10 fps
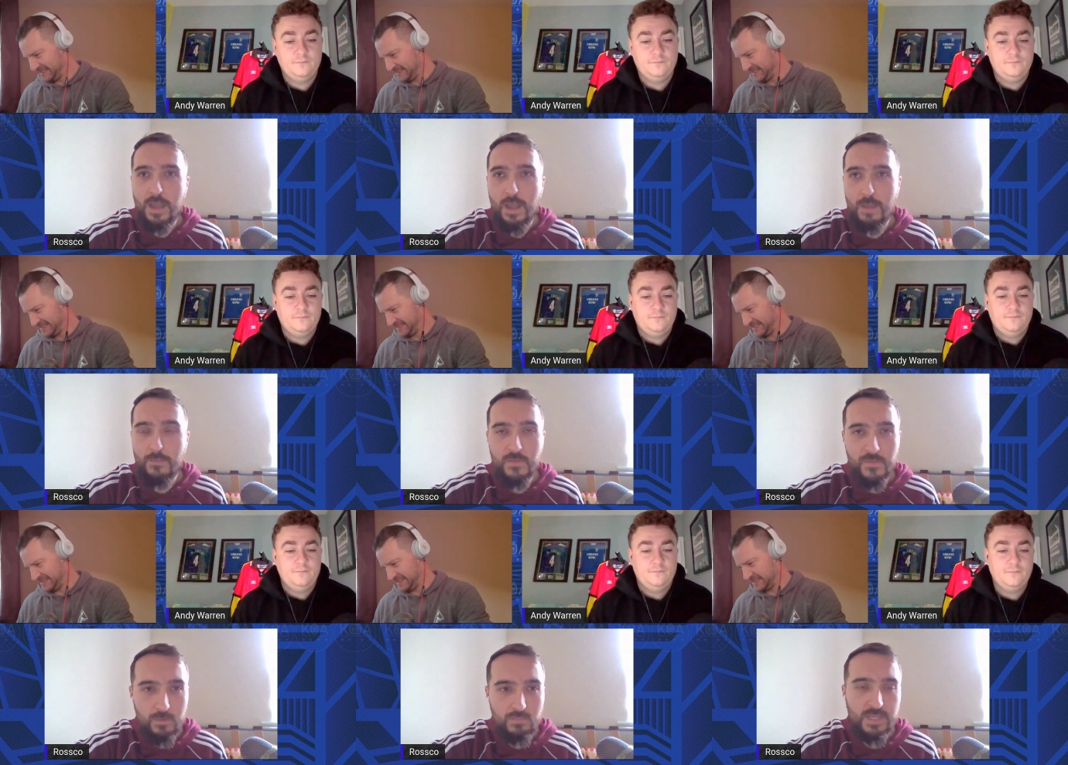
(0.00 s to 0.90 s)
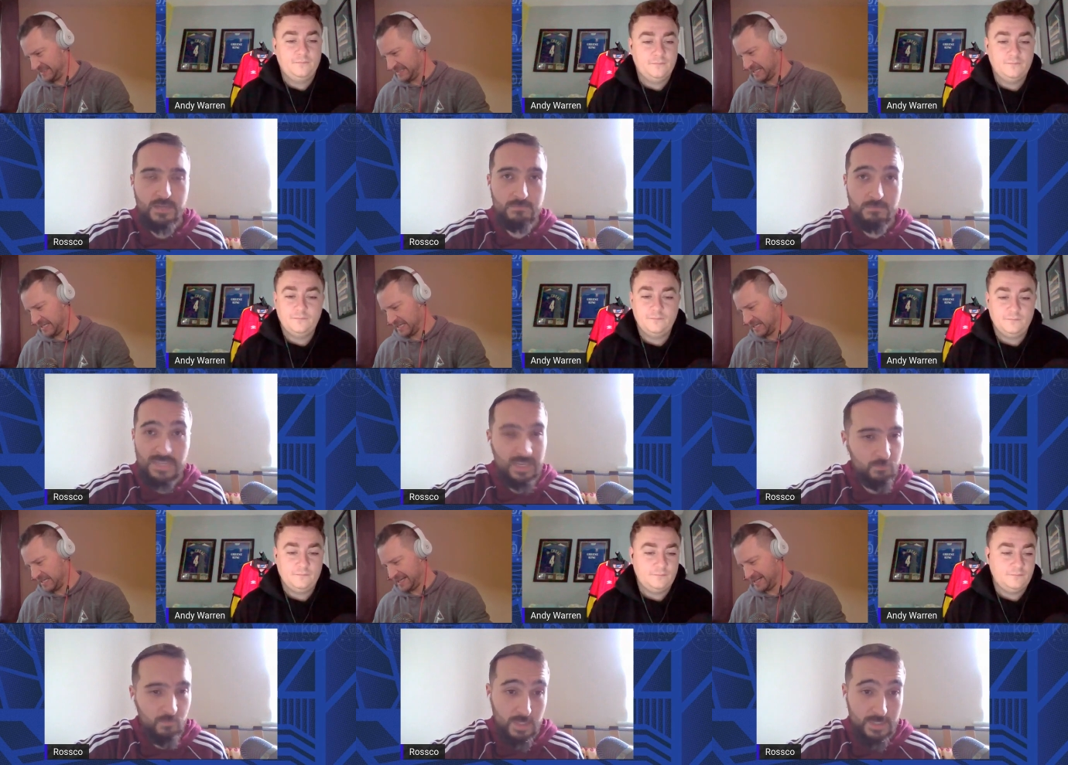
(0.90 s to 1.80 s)
Speaker 1: I filmed it, did it
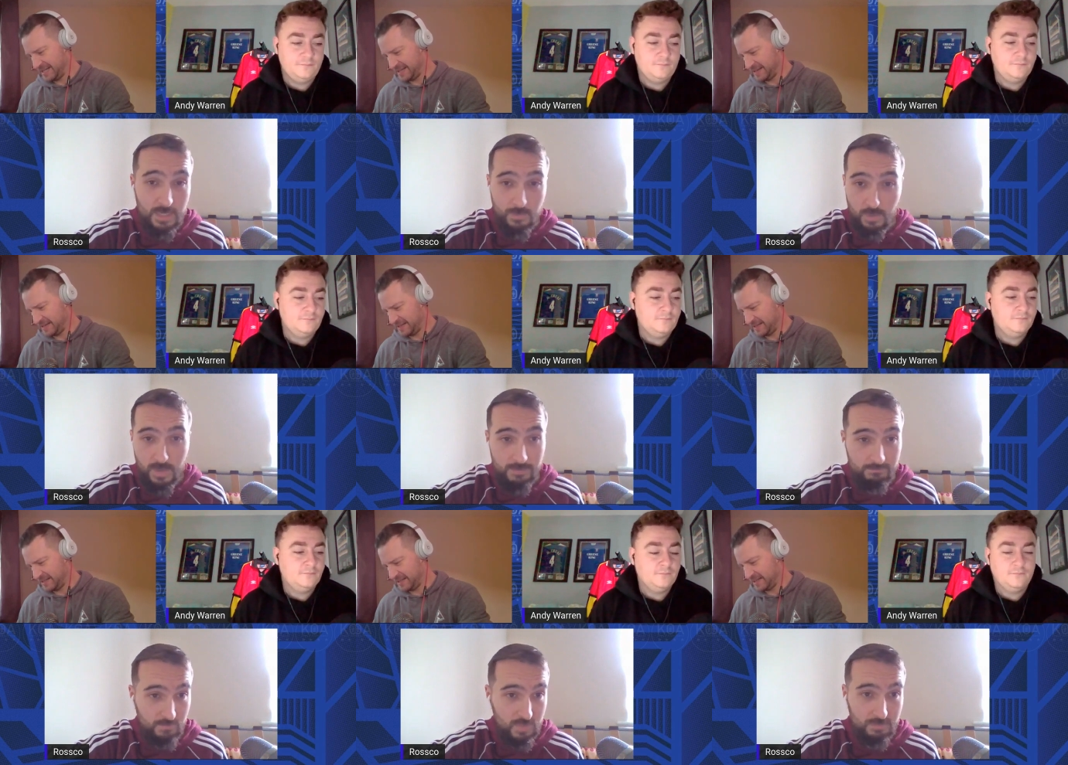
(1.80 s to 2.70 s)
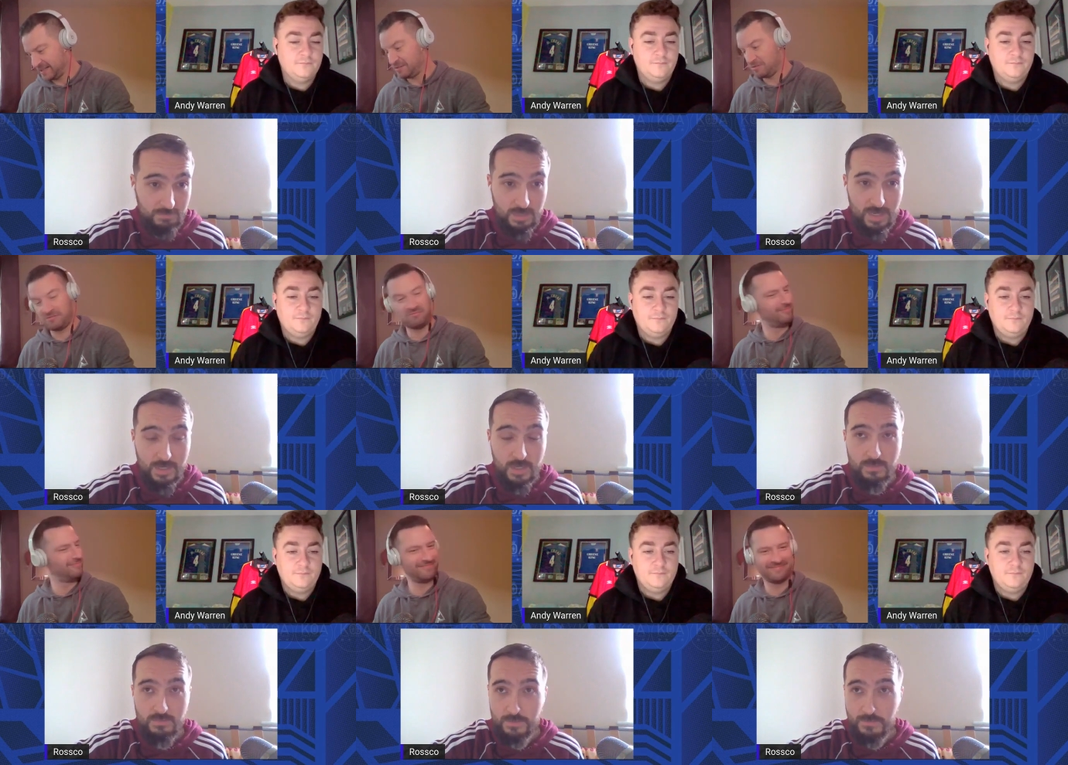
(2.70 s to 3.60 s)
in one take, by the way, just to let you know.
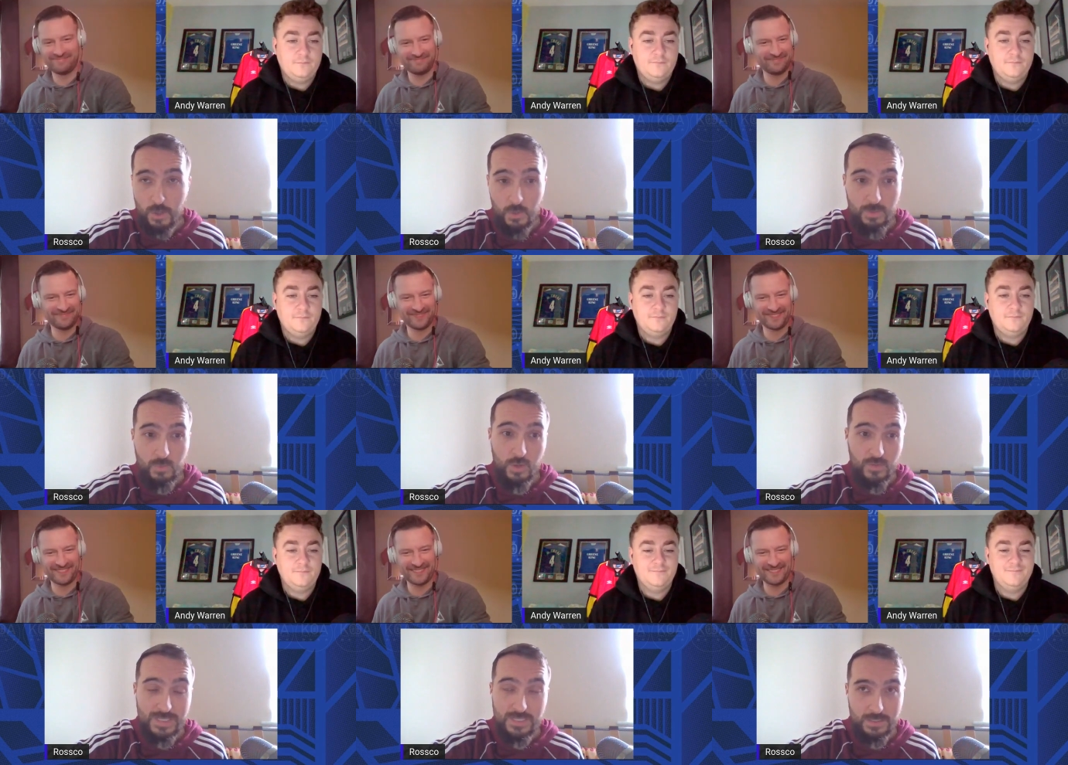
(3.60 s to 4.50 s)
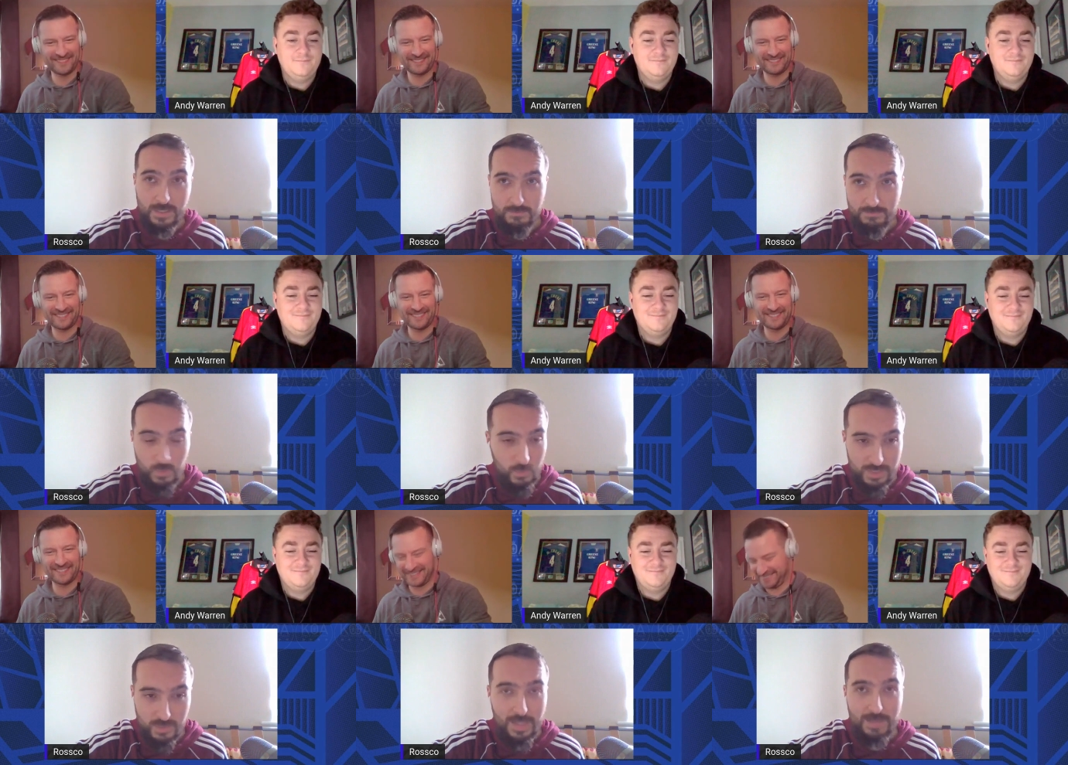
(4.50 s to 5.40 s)
A lot of people know this. I don't normally
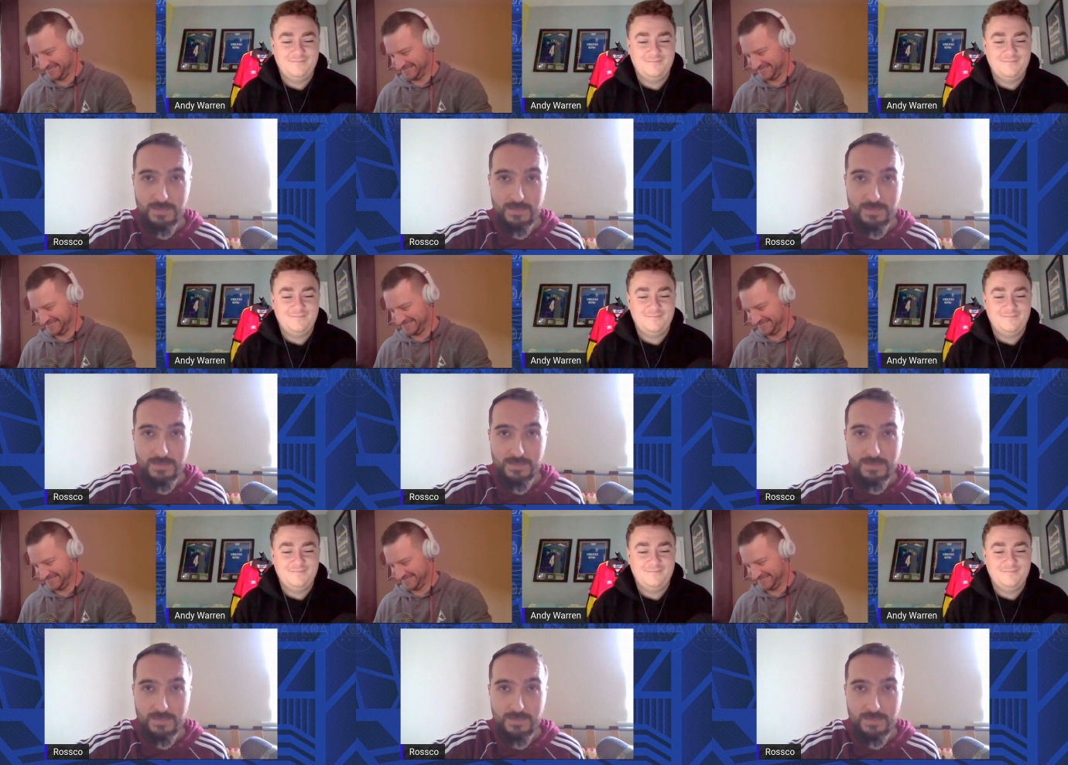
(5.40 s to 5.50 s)
do that.